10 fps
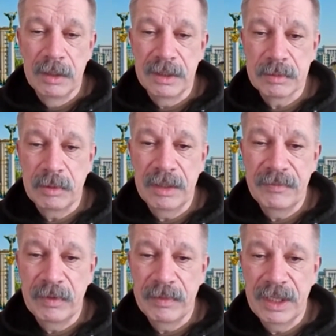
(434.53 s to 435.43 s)
That's why
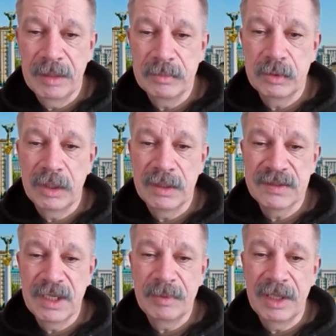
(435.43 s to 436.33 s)
for them to
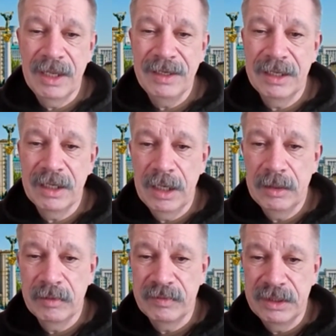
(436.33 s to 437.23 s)
accept any
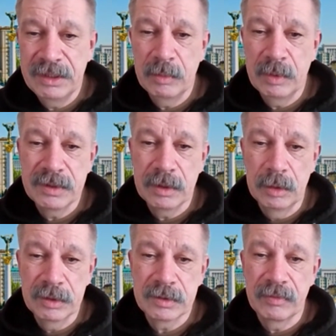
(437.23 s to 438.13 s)
kind of deal with the
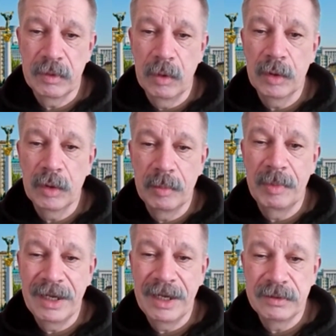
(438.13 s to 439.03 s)
loss of
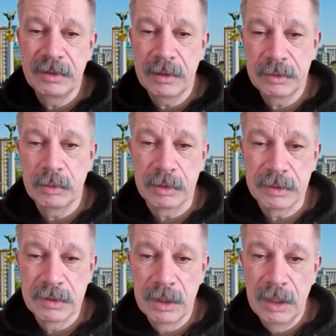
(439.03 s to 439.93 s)
occupied
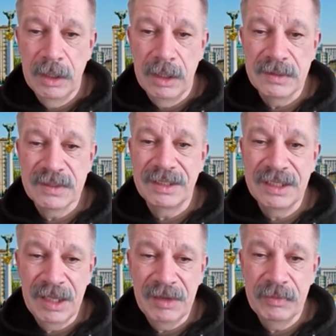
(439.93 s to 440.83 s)
territories, it's a
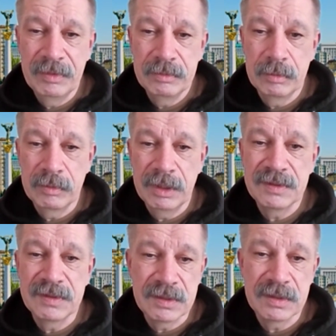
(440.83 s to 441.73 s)
death to the
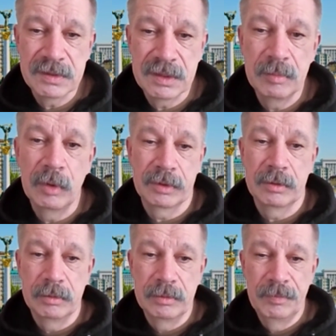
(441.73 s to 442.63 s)
existence in
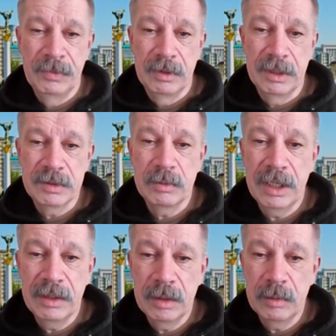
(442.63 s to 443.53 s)
Moscow. That's
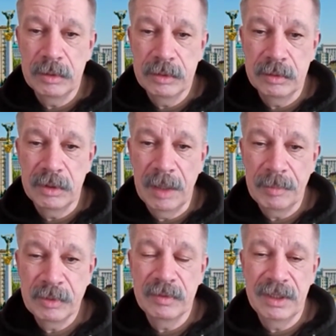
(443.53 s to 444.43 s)
why they will do
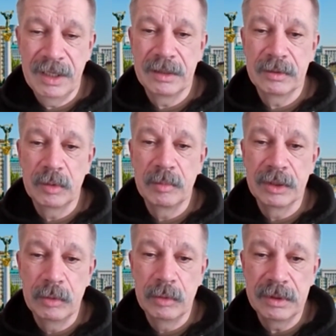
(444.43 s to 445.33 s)
up to the end to
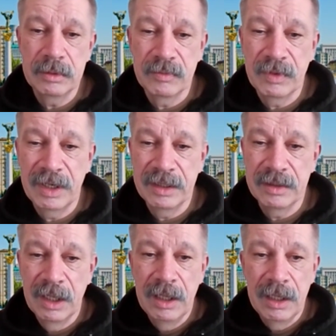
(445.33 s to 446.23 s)
maneuver to find
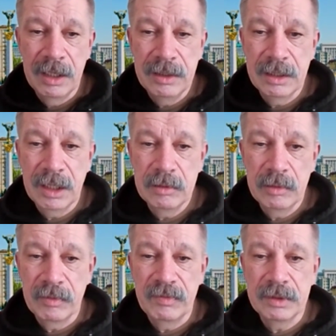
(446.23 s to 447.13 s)
any kind
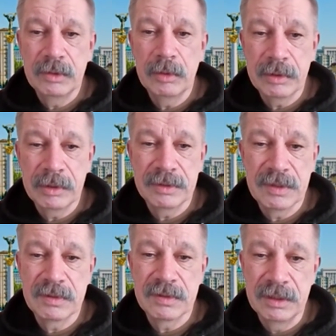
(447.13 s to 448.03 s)
of victorious
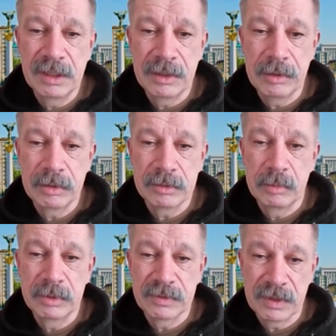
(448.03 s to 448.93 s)
scenario
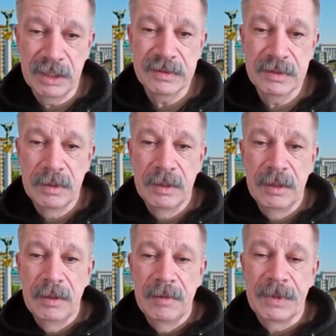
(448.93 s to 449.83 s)
with us,
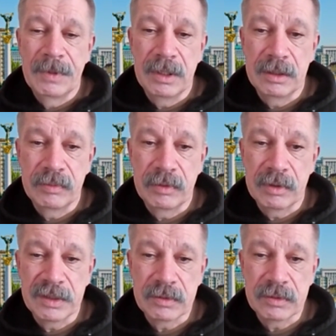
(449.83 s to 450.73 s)

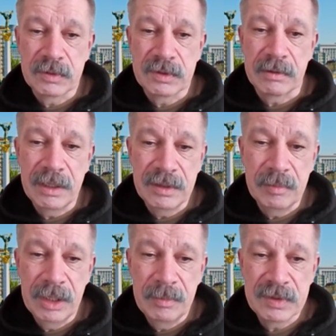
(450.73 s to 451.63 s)
for us to surrender
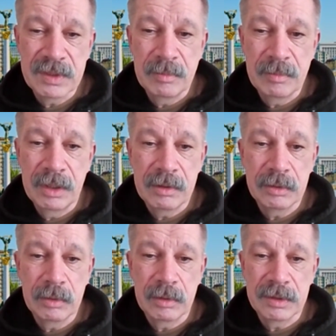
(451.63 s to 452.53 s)
maybe some
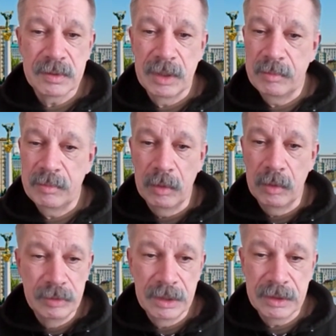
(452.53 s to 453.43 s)
territories, maybe
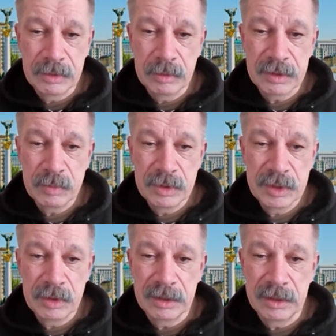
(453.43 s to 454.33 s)
all territories
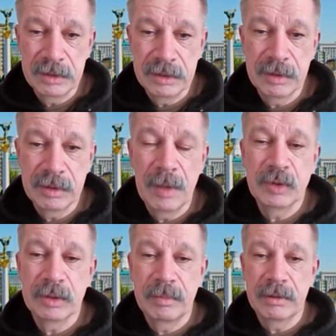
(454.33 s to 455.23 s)
which are now
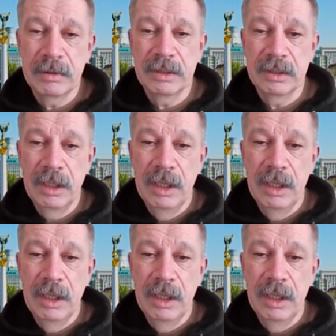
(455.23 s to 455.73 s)
captured by Russia.